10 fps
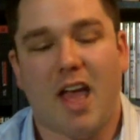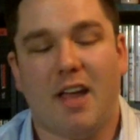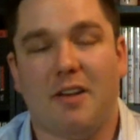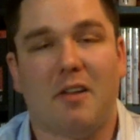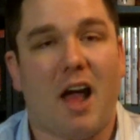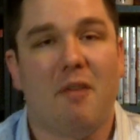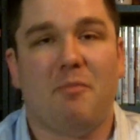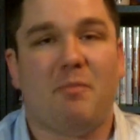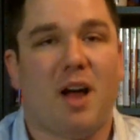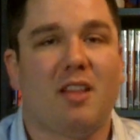And
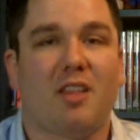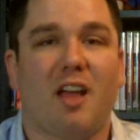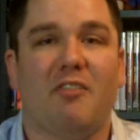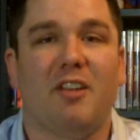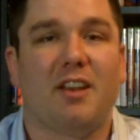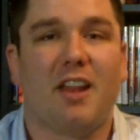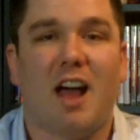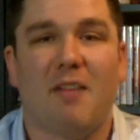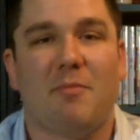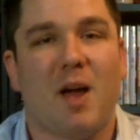I, I love it.
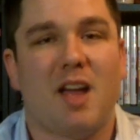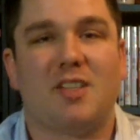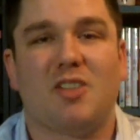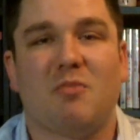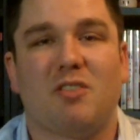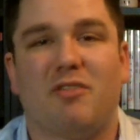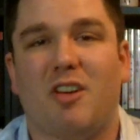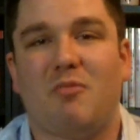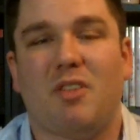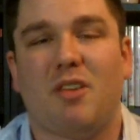I, I had so much
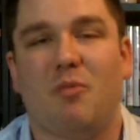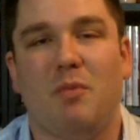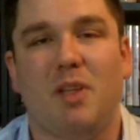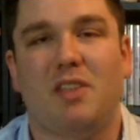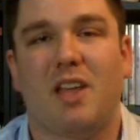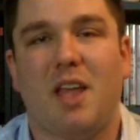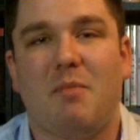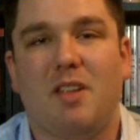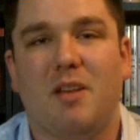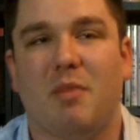fun with it. We beat the
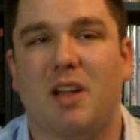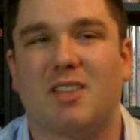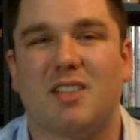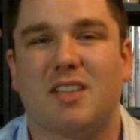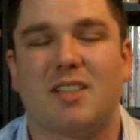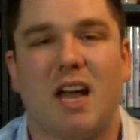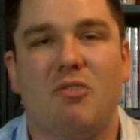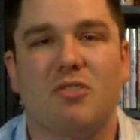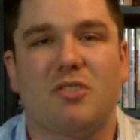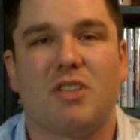game in about six
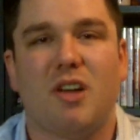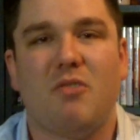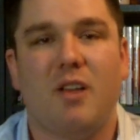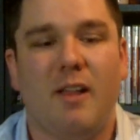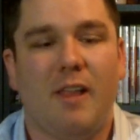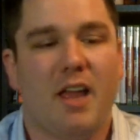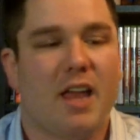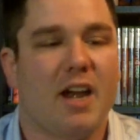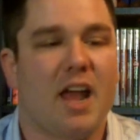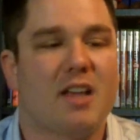hours or so
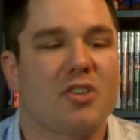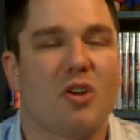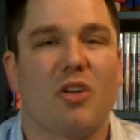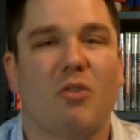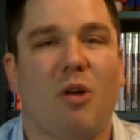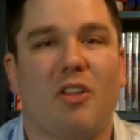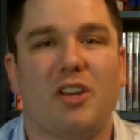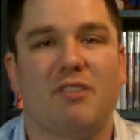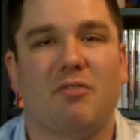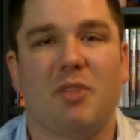and it has all the
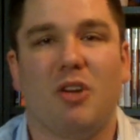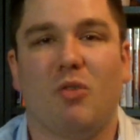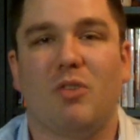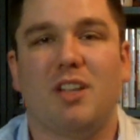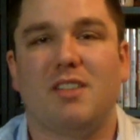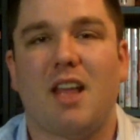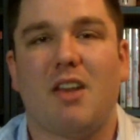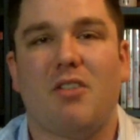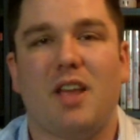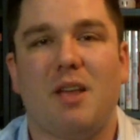qualities from the old
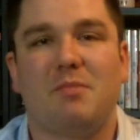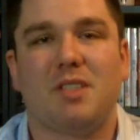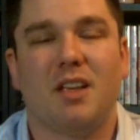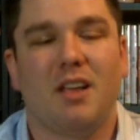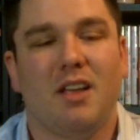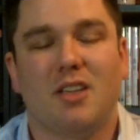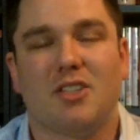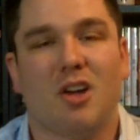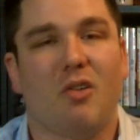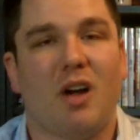Nintendo games.
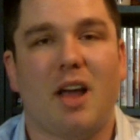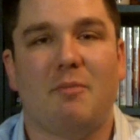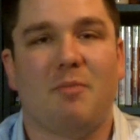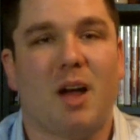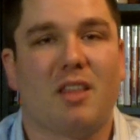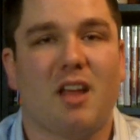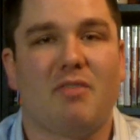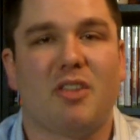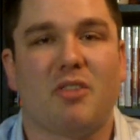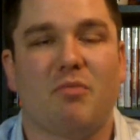So I, I
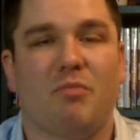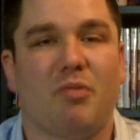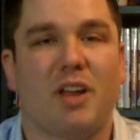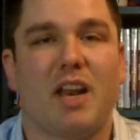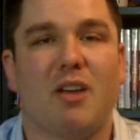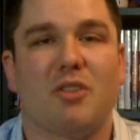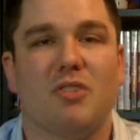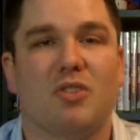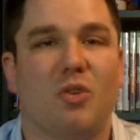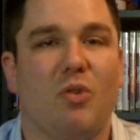love that they're bringing out
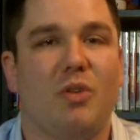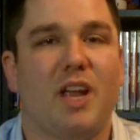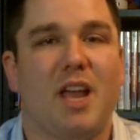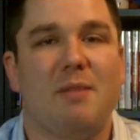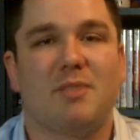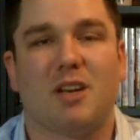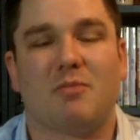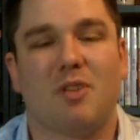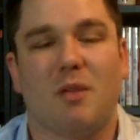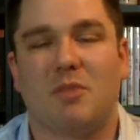those old games,
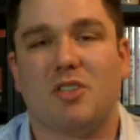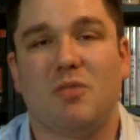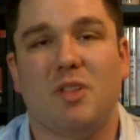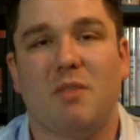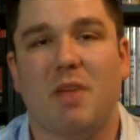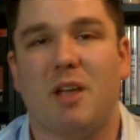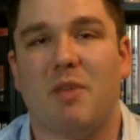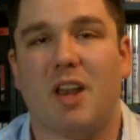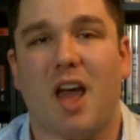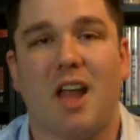and I'm, I'm assuming that
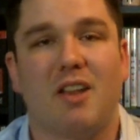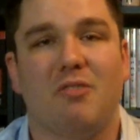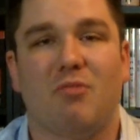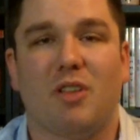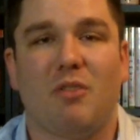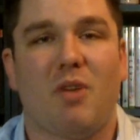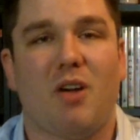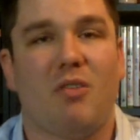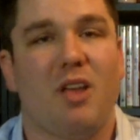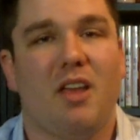Mega Man 9 did really
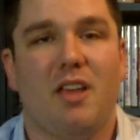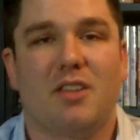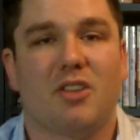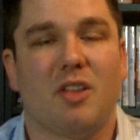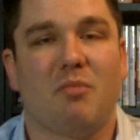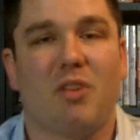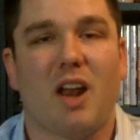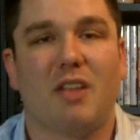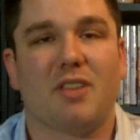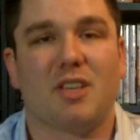well, so they
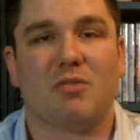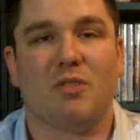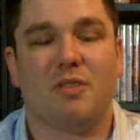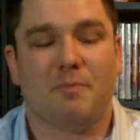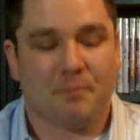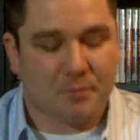brought out this one.